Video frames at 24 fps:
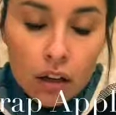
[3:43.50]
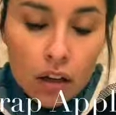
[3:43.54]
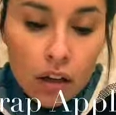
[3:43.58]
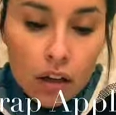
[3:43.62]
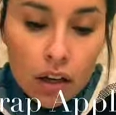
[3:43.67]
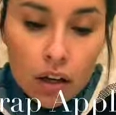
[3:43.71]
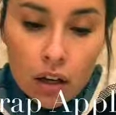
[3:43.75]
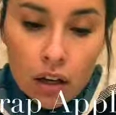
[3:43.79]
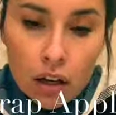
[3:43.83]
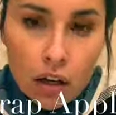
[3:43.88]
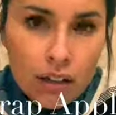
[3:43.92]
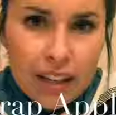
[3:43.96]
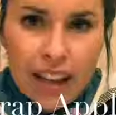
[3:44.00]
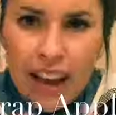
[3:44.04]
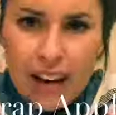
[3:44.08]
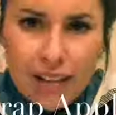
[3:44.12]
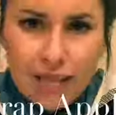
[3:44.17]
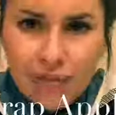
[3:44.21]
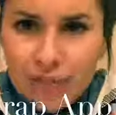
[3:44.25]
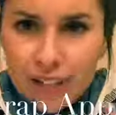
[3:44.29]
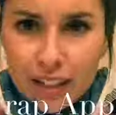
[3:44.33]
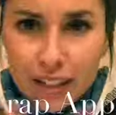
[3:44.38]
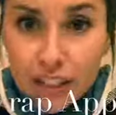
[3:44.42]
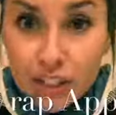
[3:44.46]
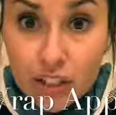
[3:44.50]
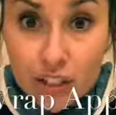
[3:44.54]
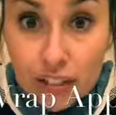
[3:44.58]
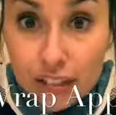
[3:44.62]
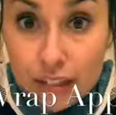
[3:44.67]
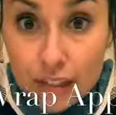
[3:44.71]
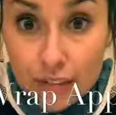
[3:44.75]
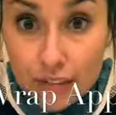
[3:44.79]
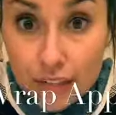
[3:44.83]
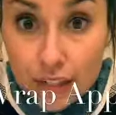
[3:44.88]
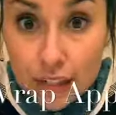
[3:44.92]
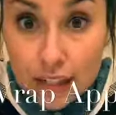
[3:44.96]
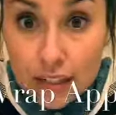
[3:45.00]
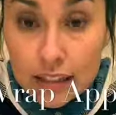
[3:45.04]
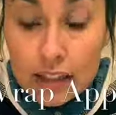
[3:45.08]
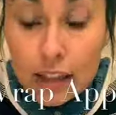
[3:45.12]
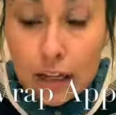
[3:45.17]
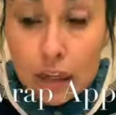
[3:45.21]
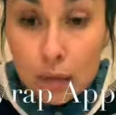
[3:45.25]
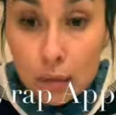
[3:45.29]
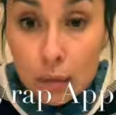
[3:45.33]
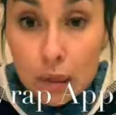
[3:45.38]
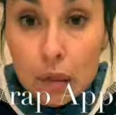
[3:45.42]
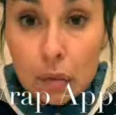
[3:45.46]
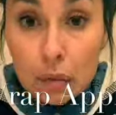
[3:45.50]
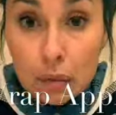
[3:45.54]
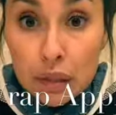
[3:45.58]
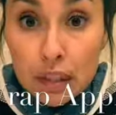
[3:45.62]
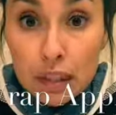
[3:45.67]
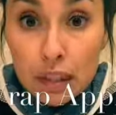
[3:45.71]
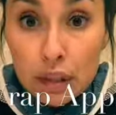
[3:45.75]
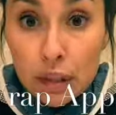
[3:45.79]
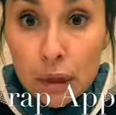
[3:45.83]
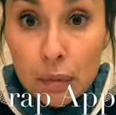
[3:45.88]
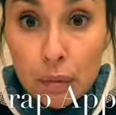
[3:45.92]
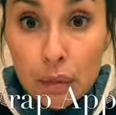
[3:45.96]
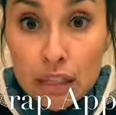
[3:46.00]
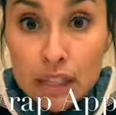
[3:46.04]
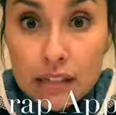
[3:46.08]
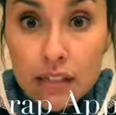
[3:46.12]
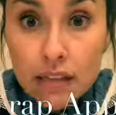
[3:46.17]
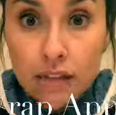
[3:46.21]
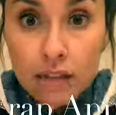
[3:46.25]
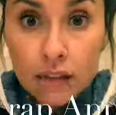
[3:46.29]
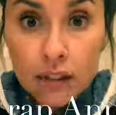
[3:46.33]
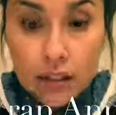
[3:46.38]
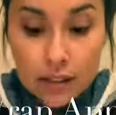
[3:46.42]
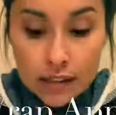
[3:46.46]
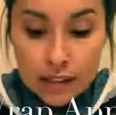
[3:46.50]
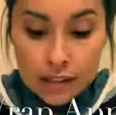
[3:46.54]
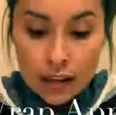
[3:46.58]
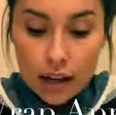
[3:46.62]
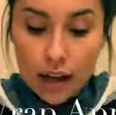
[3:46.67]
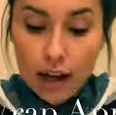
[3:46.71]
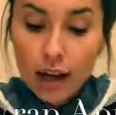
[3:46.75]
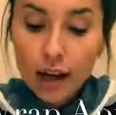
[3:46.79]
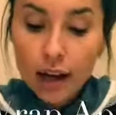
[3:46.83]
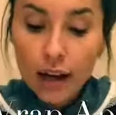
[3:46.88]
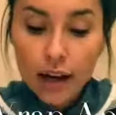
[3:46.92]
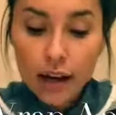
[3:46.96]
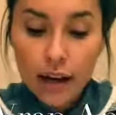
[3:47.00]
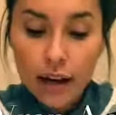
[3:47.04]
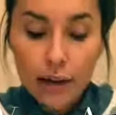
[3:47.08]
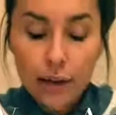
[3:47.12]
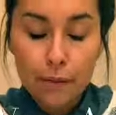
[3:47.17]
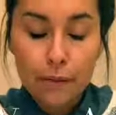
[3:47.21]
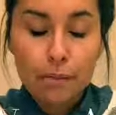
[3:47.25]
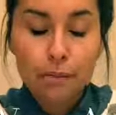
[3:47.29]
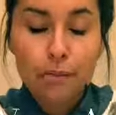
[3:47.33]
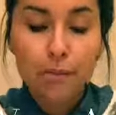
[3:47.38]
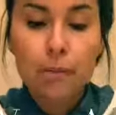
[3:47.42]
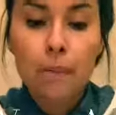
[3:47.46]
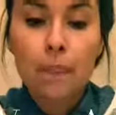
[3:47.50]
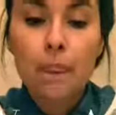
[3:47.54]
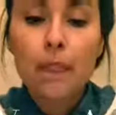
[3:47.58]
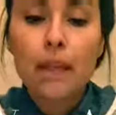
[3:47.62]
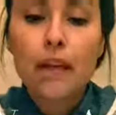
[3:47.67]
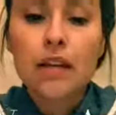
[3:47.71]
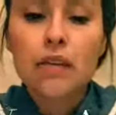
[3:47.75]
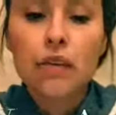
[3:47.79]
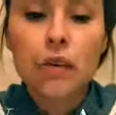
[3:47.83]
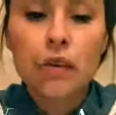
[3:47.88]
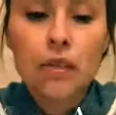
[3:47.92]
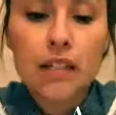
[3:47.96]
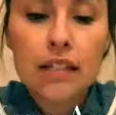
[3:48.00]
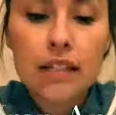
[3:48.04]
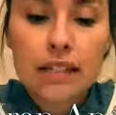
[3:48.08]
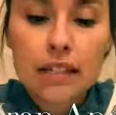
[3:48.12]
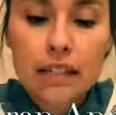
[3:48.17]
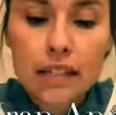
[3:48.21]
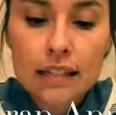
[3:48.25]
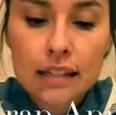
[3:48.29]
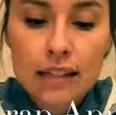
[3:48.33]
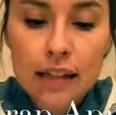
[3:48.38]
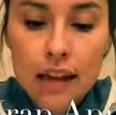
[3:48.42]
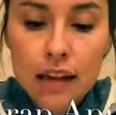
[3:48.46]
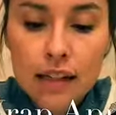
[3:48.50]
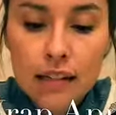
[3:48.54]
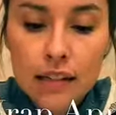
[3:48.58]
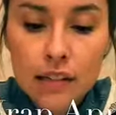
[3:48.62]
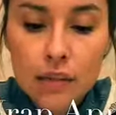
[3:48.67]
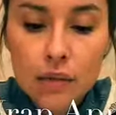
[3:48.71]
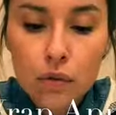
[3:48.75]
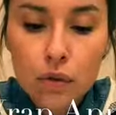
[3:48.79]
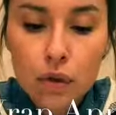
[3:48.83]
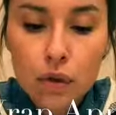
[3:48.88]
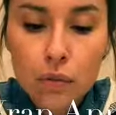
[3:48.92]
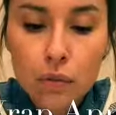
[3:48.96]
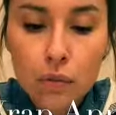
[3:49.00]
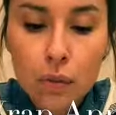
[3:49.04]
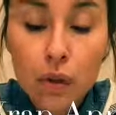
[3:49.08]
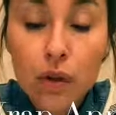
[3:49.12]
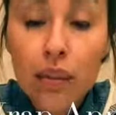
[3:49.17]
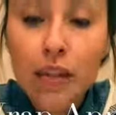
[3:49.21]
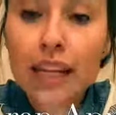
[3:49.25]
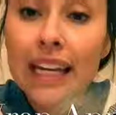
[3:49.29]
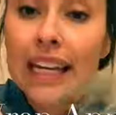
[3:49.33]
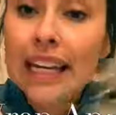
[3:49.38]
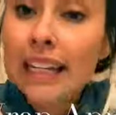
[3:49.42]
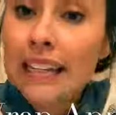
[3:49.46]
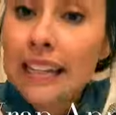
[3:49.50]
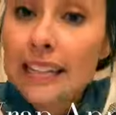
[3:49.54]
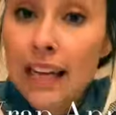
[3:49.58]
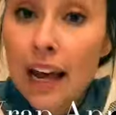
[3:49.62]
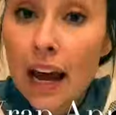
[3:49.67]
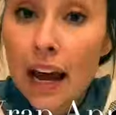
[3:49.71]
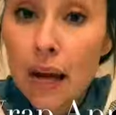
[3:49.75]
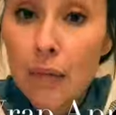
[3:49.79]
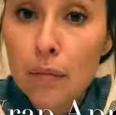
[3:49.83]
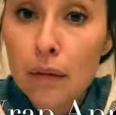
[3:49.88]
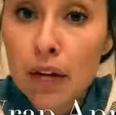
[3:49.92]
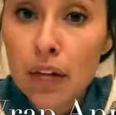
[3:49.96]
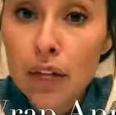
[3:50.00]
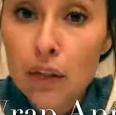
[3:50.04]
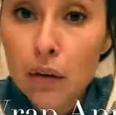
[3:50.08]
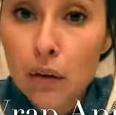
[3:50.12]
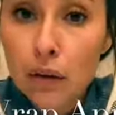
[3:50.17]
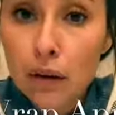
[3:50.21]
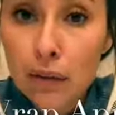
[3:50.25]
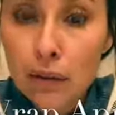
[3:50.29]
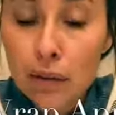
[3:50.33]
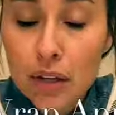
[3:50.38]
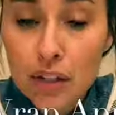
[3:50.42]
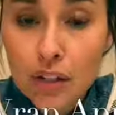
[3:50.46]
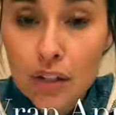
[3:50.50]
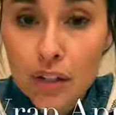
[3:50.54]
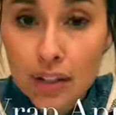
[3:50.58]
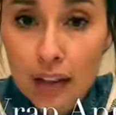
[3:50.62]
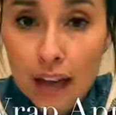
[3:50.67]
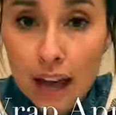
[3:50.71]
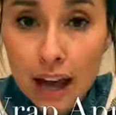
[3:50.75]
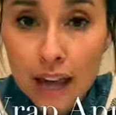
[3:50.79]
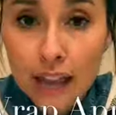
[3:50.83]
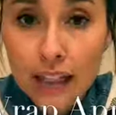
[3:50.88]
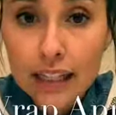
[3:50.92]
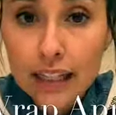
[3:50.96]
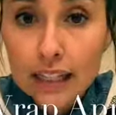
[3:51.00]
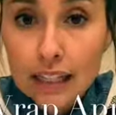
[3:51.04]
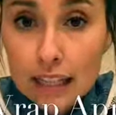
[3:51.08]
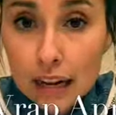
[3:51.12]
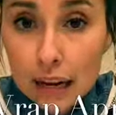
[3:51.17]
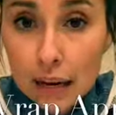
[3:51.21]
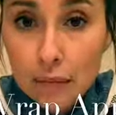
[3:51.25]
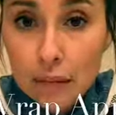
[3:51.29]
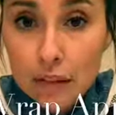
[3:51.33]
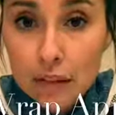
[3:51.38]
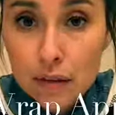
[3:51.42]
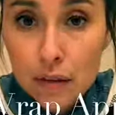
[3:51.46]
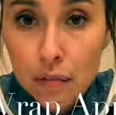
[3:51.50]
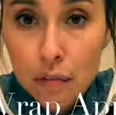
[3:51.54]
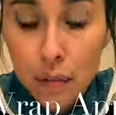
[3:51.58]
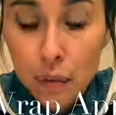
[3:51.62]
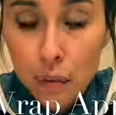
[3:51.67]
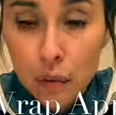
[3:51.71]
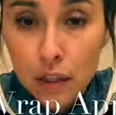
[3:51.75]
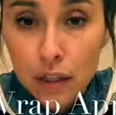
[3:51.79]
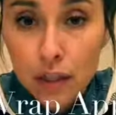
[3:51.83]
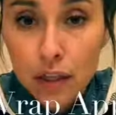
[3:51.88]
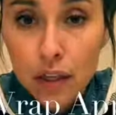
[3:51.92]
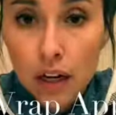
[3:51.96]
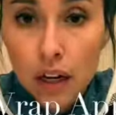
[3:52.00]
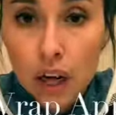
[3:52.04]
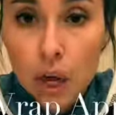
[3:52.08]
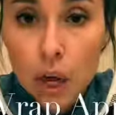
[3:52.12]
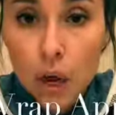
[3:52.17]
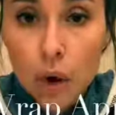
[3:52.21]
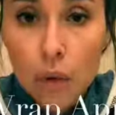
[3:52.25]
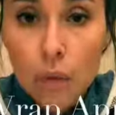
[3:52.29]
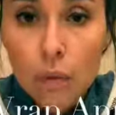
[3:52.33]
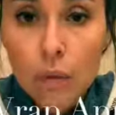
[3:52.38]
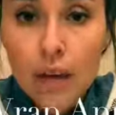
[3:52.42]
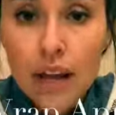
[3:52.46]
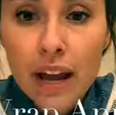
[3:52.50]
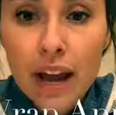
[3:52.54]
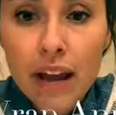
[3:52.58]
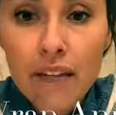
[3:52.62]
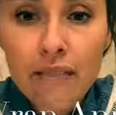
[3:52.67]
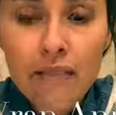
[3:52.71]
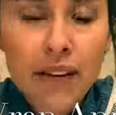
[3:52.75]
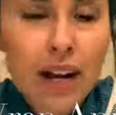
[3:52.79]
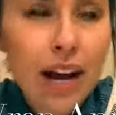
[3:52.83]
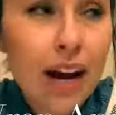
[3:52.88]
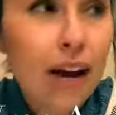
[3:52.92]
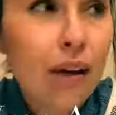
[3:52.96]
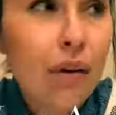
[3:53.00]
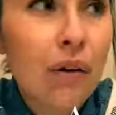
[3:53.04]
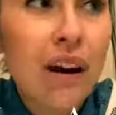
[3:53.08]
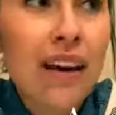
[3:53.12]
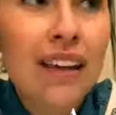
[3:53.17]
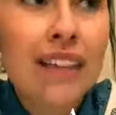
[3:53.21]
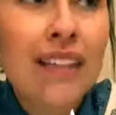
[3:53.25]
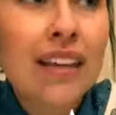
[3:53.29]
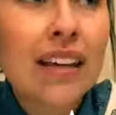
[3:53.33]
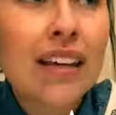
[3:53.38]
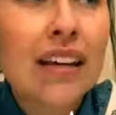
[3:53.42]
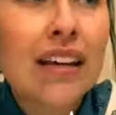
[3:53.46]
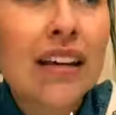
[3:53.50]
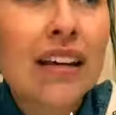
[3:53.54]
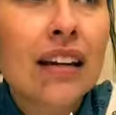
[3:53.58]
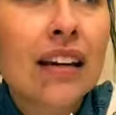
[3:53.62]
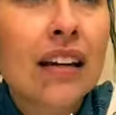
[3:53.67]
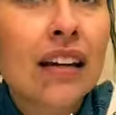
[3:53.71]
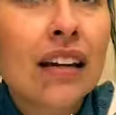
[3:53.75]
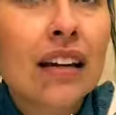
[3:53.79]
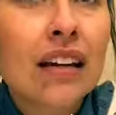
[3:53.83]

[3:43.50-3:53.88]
yeah, really just lifting. It's going to be a big difference. So I was going to say sizing is really important. Heat time. I do want to mention that. Heat time is important. We have now, I think,